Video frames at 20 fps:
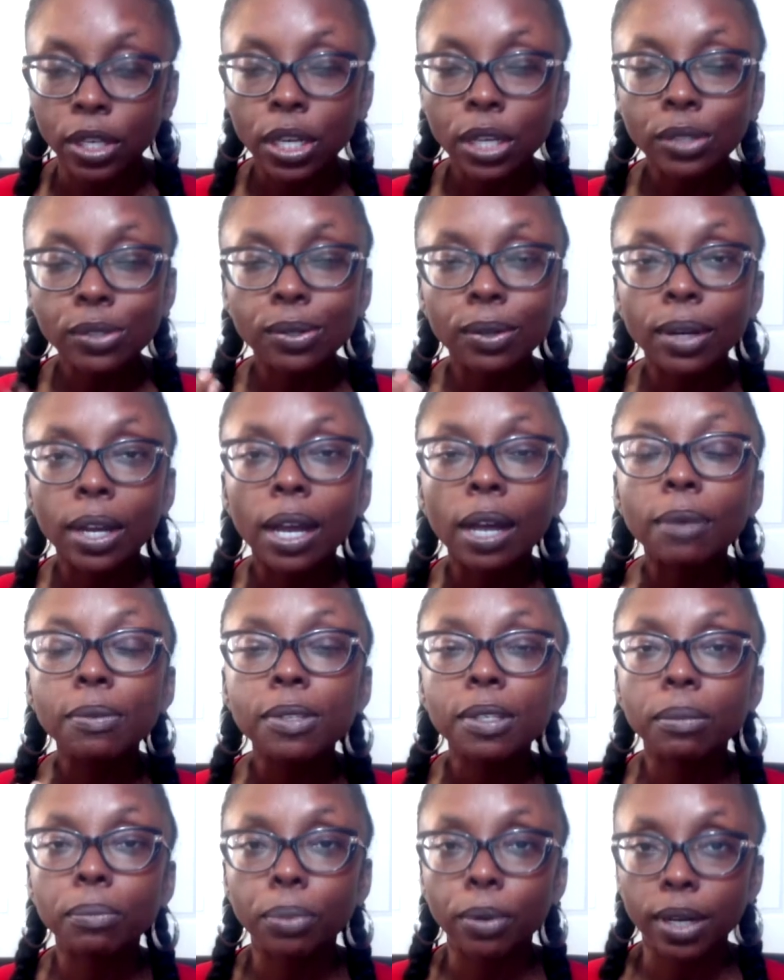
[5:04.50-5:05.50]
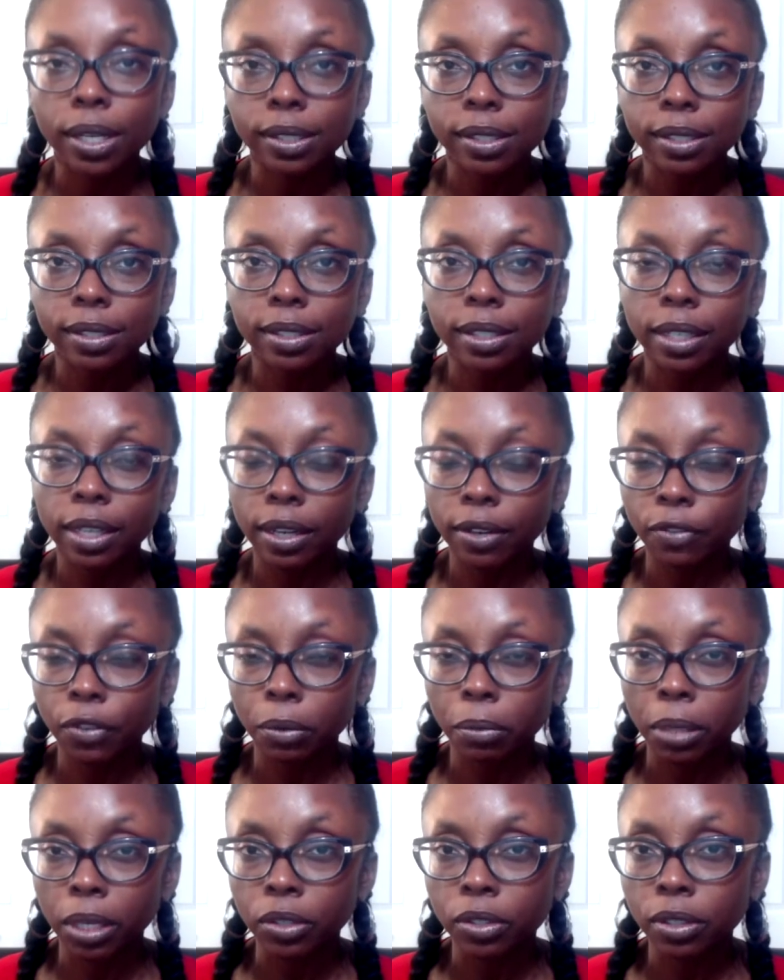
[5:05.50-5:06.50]
So it helps him process the
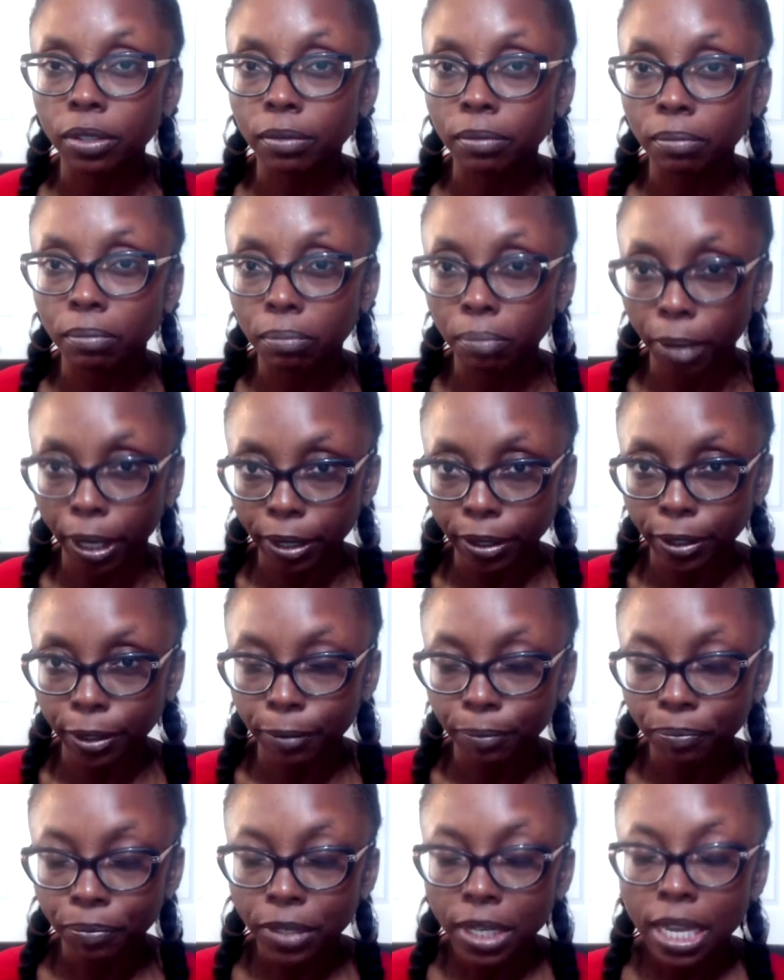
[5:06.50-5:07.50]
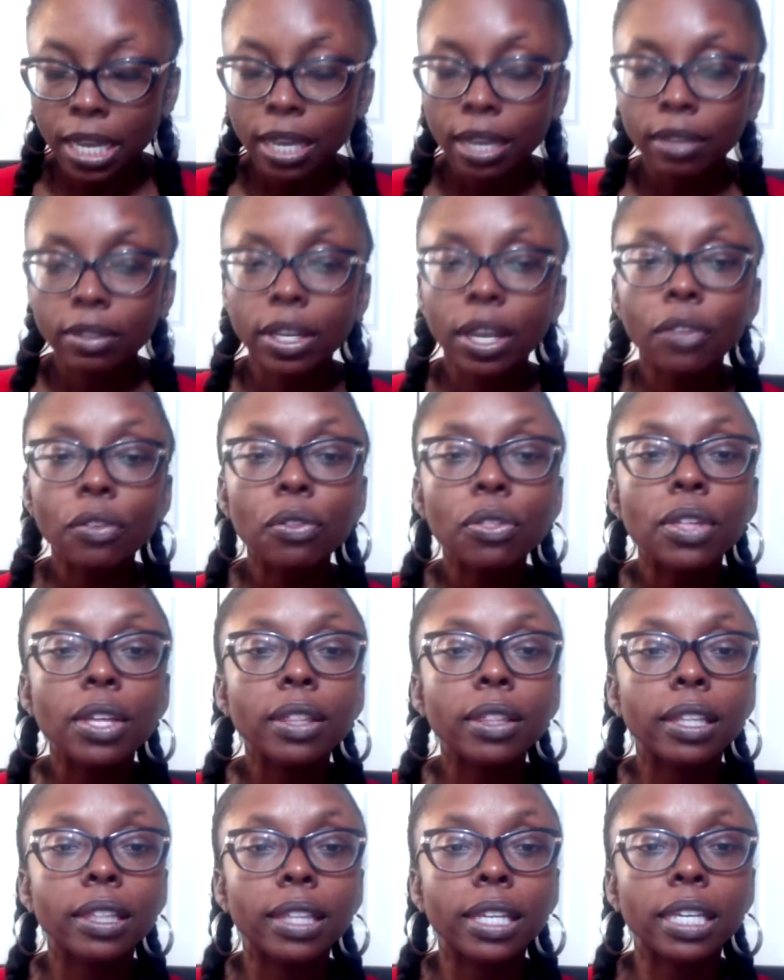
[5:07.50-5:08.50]
information better. The other thing
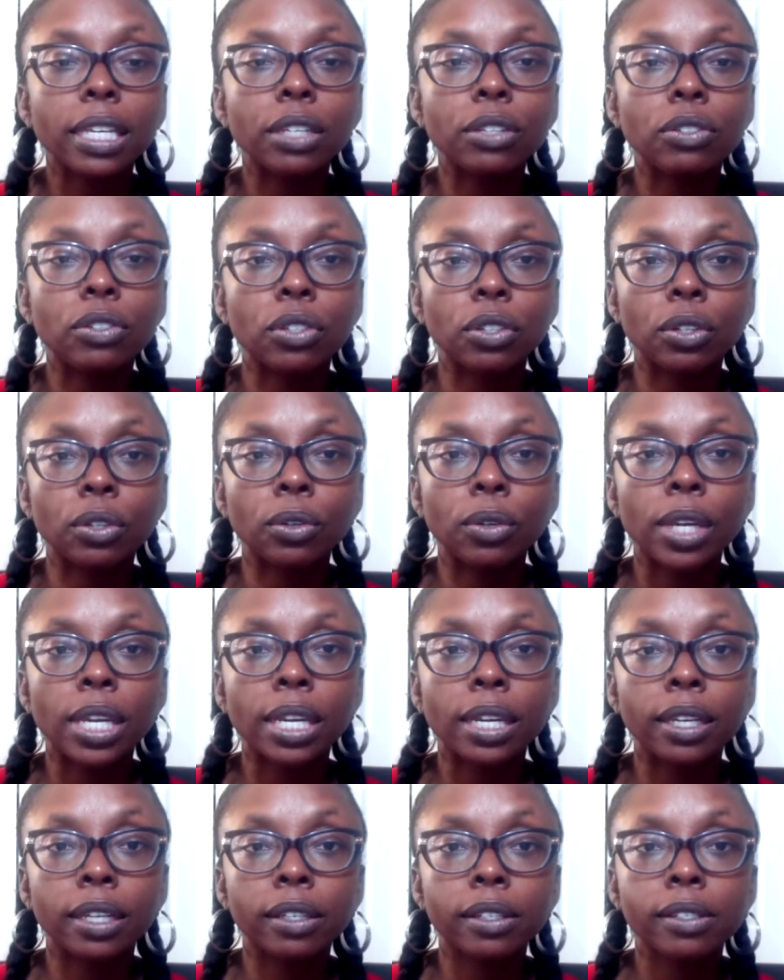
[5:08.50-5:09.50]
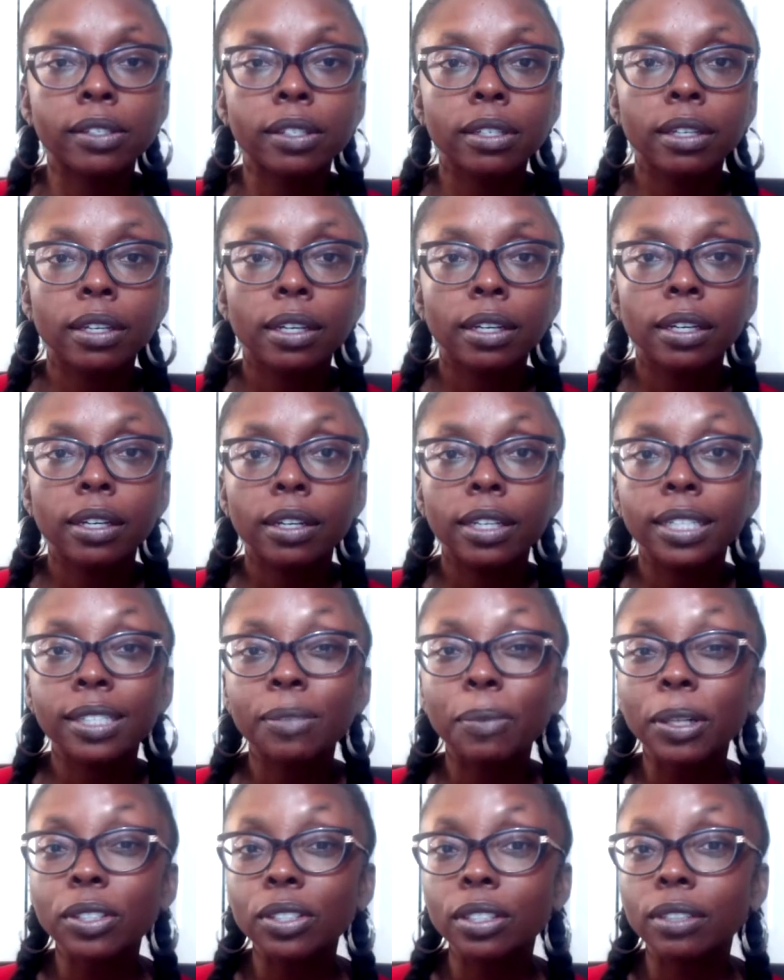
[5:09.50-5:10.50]
that they can do is,
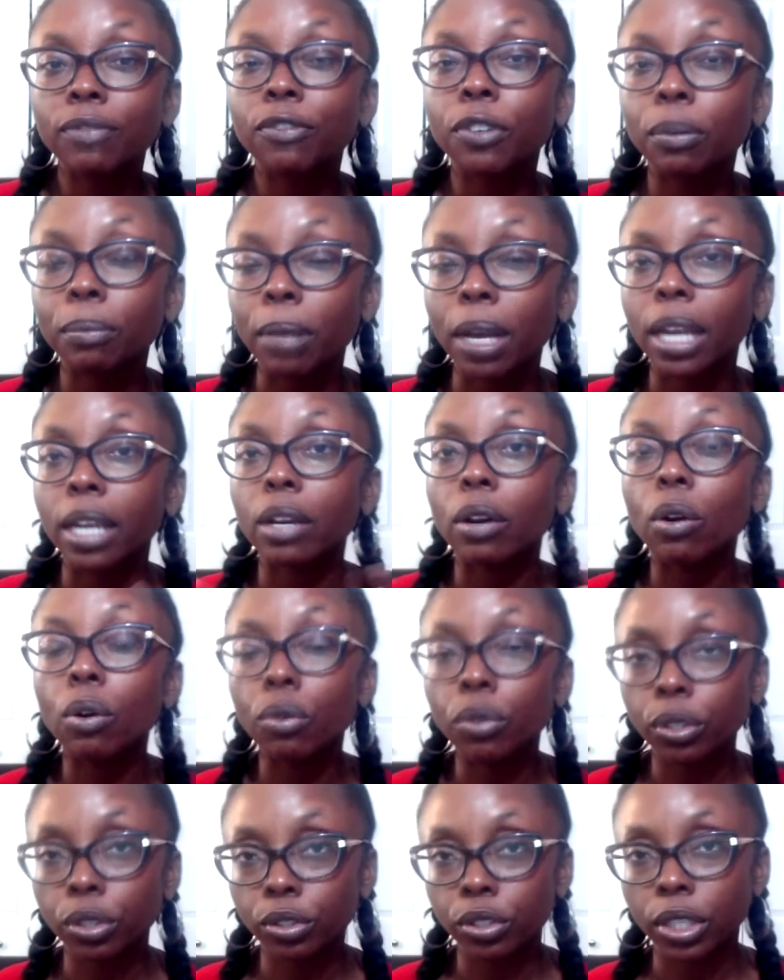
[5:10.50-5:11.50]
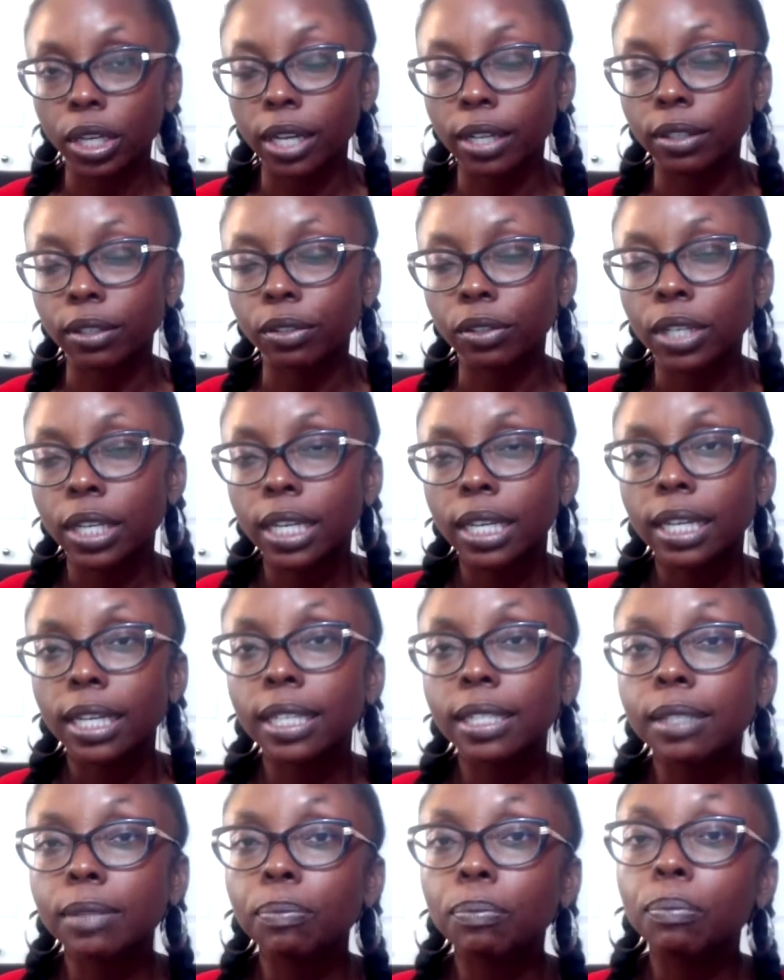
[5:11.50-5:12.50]
especially for my older child,
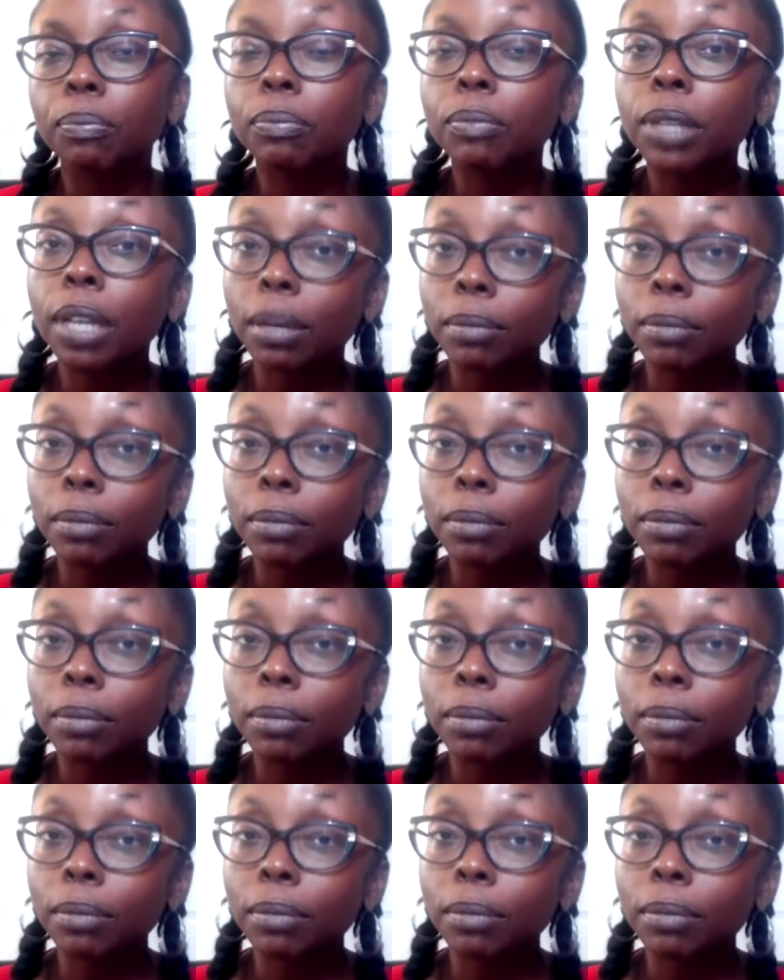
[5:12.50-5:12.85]
is come